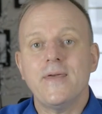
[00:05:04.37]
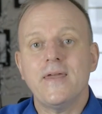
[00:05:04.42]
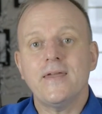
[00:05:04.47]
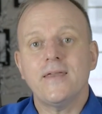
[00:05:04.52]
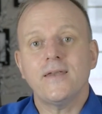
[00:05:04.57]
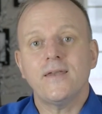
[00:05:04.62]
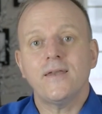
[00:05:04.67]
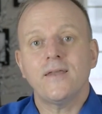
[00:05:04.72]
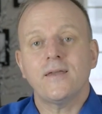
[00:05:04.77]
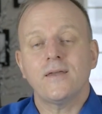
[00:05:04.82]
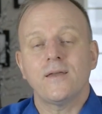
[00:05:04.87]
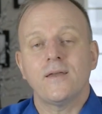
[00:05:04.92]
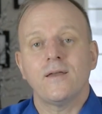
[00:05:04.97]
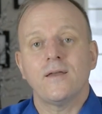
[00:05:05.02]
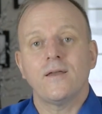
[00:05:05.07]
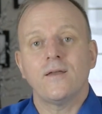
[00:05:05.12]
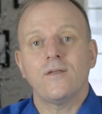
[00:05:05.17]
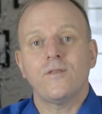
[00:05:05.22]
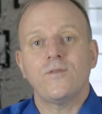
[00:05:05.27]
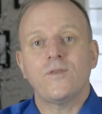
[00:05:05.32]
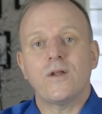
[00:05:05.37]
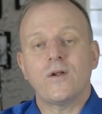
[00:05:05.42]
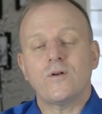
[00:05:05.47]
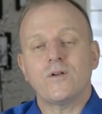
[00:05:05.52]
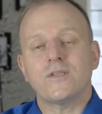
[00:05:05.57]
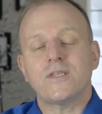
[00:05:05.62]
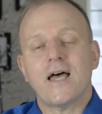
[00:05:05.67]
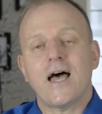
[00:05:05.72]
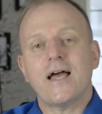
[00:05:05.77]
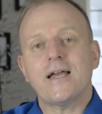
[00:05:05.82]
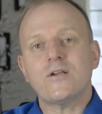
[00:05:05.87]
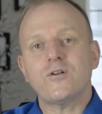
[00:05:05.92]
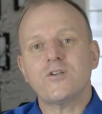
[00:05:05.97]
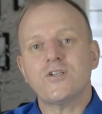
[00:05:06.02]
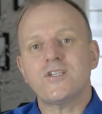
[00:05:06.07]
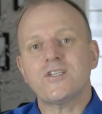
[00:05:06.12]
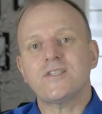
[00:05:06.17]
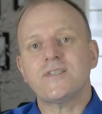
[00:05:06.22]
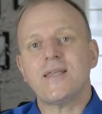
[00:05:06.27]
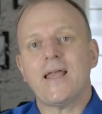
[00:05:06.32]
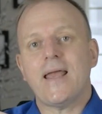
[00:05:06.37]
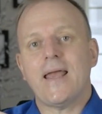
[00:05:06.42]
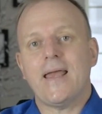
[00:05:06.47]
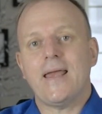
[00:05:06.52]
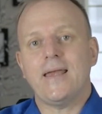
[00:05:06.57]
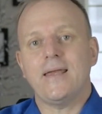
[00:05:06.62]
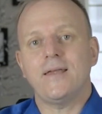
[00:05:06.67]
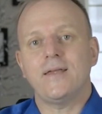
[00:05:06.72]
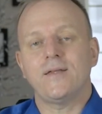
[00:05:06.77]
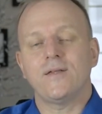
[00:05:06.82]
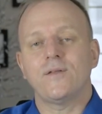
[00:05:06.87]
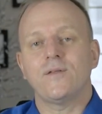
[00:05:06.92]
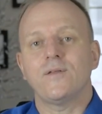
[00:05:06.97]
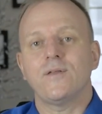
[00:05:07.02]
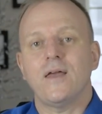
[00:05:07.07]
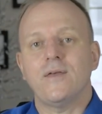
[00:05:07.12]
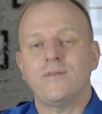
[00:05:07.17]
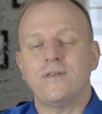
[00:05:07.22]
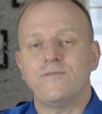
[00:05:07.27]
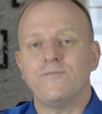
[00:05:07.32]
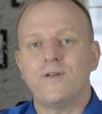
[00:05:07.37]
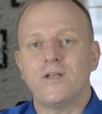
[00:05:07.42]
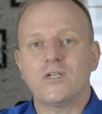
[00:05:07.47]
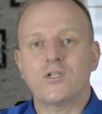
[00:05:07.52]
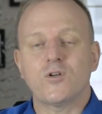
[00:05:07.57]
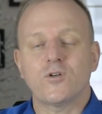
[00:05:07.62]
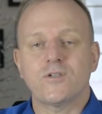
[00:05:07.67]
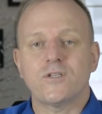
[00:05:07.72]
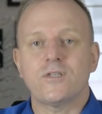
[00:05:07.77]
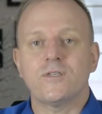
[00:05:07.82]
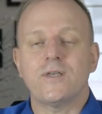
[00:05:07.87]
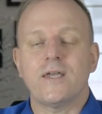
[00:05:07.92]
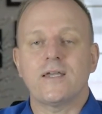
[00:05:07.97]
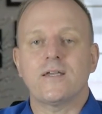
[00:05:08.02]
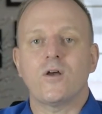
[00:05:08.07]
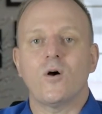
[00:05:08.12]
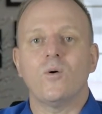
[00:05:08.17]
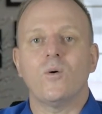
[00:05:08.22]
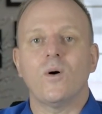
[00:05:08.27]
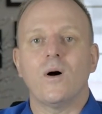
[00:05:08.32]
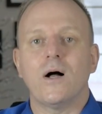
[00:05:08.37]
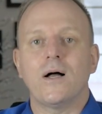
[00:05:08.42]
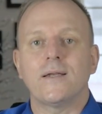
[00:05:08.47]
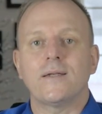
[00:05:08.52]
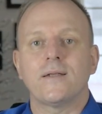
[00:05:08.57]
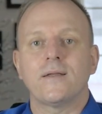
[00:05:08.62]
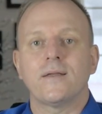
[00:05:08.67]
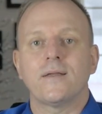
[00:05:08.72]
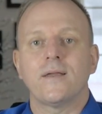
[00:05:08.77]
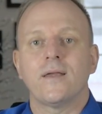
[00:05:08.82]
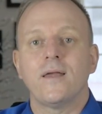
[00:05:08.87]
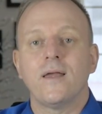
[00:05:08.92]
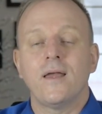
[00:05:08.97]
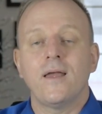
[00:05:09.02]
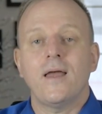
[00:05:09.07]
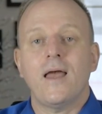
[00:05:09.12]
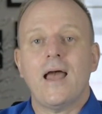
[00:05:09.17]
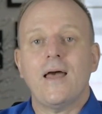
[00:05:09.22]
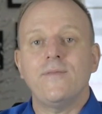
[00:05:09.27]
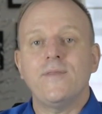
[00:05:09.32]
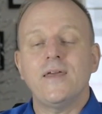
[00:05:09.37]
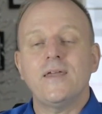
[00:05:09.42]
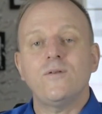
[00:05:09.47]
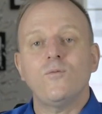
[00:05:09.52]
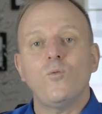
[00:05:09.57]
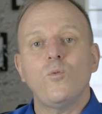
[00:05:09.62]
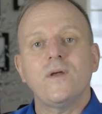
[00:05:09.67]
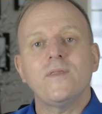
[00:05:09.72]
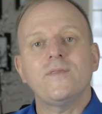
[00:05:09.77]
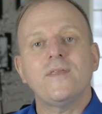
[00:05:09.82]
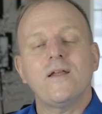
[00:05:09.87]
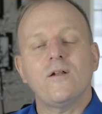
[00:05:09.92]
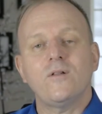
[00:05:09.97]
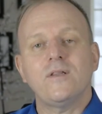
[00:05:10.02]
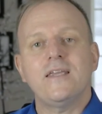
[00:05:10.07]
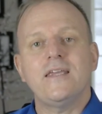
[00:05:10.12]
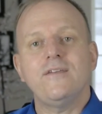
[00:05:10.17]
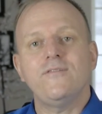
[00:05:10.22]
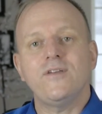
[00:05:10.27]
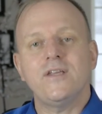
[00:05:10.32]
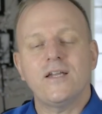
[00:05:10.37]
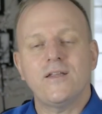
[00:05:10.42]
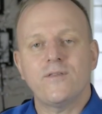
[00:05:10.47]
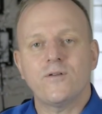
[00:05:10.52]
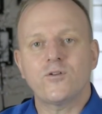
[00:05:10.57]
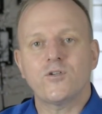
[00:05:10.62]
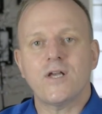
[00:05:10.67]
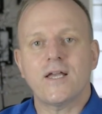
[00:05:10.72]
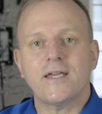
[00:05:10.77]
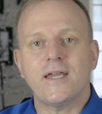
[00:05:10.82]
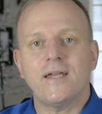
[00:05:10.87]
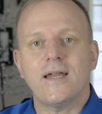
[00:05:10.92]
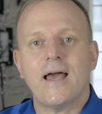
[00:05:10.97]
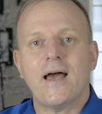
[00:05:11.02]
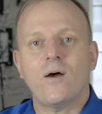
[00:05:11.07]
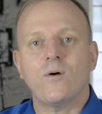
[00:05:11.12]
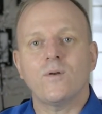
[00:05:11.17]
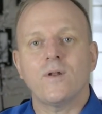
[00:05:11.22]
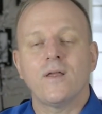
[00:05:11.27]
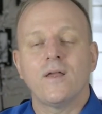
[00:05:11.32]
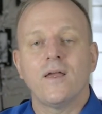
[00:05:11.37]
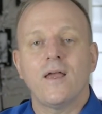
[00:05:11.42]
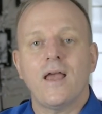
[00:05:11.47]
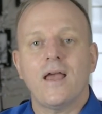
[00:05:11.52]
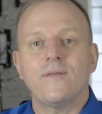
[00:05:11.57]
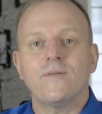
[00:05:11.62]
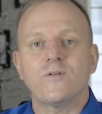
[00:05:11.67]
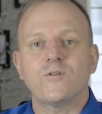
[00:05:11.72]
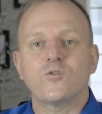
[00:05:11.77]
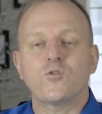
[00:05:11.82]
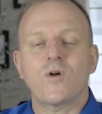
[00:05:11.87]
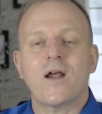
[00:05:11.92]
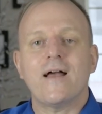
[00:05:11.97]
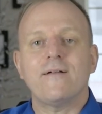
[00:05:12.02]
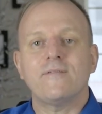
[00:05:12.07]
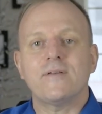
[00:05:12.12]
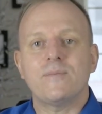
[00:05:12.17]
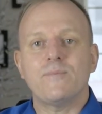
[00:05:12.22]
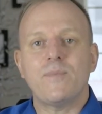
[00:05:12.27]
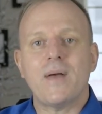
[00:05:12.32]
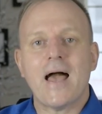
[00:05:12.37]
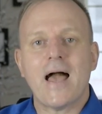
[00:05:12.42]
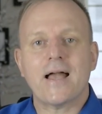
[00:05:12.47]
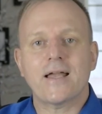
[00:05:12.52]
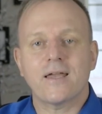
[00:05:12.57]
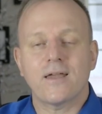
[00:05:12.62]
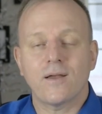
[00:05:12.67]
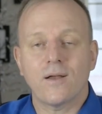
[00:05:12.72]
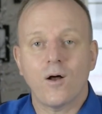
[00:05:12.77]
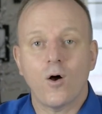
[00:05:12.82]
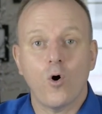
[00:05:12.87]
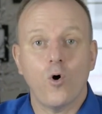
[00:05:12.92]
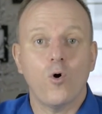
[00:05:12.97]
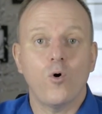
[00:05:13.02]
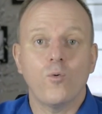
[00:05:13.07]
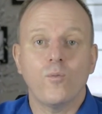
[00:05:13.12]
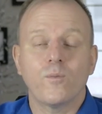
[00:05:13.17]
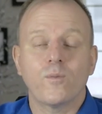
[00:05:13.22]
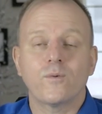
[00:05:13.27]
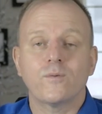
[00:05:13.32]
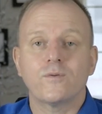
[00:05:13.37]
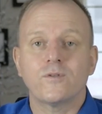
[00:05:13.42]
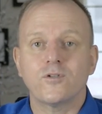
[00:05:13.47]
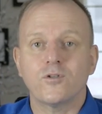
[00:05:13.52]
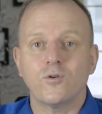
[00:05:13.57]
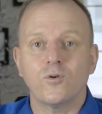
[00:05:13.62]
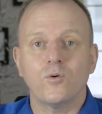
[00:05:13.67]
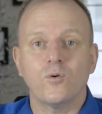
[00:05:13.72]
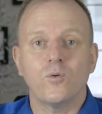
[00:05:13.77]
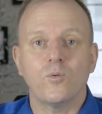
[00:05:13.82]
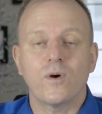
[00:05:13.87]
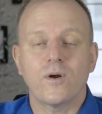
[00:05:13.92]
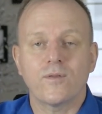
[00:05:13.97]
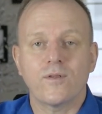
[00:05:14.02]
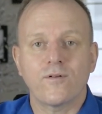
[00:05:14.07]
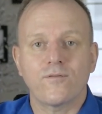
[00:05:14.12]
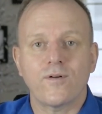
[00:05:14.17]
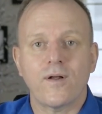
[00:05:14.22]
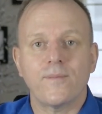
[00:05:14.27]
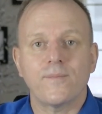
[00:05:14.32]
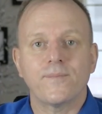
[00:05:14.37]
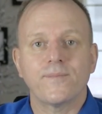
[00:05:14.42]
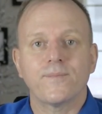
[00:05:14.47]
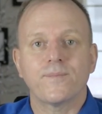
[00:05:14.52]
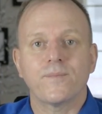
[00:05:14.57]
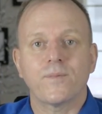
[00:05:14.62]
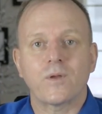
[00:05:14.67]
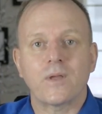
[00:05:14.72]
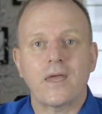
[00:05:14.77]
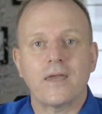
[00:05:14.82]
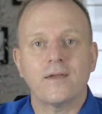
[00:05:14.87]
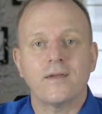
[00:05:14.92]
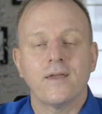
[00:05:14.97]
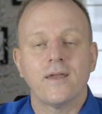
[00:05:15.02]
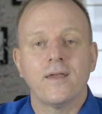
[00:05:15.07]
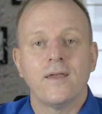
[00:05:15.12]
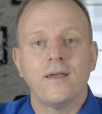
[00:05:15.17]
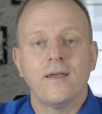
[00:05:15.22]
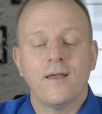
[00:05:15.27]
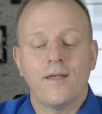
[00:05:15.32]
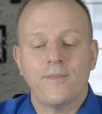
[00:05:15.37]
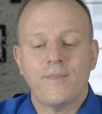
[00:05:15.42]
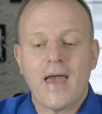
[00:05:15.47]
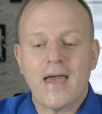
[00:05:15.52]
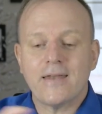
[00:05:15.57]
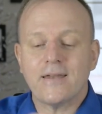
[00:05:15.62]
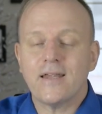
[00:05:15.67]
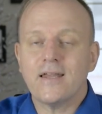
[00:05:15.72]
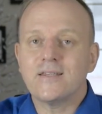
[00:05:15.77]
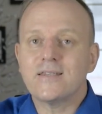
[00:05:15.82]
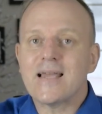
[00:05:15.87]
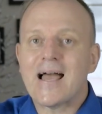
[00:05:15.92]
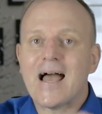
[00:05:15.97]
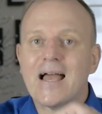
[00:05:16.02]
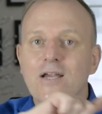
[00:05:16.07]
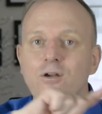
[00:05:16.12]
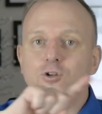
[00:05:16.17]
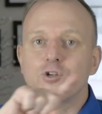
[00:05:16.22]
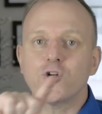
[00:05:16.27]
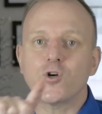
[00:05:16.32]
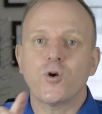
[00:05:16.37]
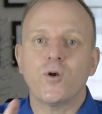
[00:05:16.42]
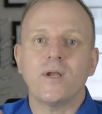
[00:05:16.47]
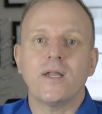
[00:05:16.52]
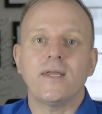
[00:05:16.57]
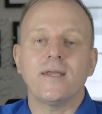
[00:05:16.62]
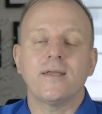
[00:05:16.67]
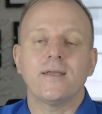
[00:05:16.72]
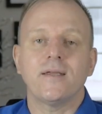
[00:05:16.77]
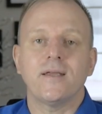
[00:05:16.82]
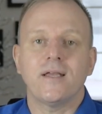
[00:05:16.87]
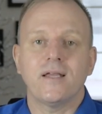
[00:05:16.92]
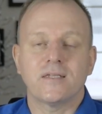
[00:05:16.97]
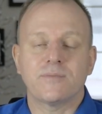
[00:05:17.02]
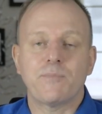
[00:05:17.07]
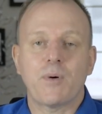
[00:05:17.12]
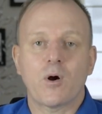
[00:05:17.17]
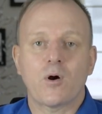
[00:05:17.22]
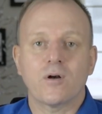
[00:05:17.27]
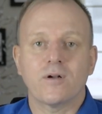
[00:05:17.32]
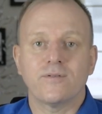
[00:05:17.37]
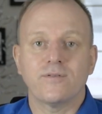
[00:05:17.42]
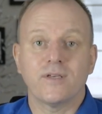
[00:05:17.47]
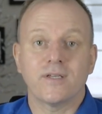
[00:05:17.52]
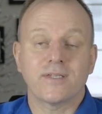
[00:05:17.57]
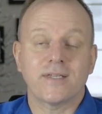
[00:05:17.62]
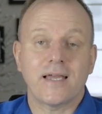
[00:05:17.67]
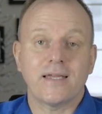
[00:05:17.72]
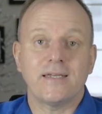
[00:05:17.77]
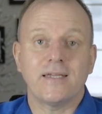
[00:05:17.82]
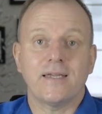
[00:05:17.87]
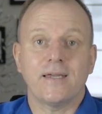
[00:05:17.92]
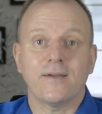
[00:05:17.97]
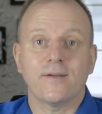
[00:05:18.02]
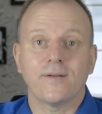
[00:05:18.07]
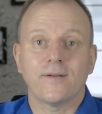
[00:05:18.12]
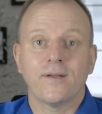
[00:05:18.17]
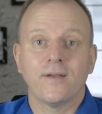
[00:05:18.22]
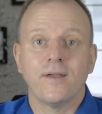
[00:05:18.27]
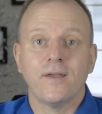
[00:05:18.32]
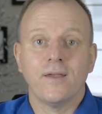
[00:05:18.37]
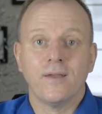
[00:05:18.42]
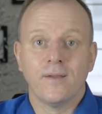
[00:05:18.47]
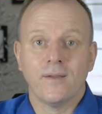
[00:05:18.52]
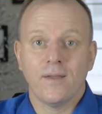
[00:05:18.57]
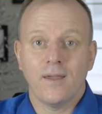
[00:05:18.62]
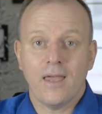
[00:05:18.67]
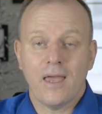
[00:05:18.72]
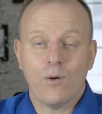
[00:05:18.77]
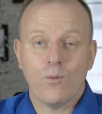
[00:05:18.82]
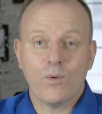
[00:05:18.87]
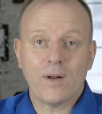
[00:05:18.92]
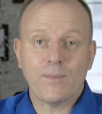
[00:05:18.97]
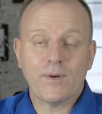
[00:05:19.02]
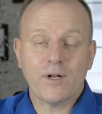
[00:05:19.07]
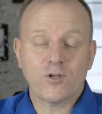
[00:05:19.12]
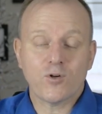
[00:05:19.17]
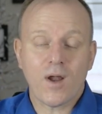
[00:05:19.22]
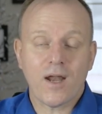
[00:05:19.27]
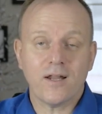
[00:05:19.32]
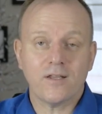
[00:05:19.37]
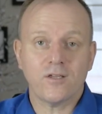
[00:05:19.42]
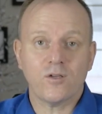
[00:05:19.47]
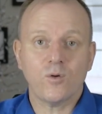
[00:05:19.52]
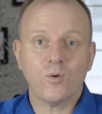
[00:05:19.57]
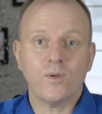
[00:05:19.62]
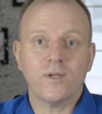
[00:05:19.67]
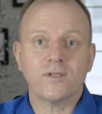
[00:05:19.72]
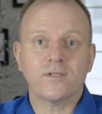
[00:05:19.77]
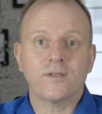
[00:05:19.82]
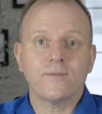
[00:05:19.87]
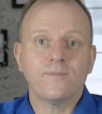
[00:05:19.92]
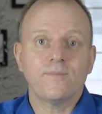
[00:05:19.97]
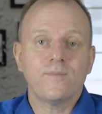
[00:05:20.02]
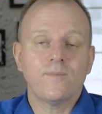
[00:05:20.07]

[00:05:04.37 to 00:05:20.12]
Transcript: then their entire stay and the adventures that they go on. And then when they're leaving and they're checking out and they're traveling back home to where they're from, okay? That entire journey is part of this idea. And what I'm going to try to do is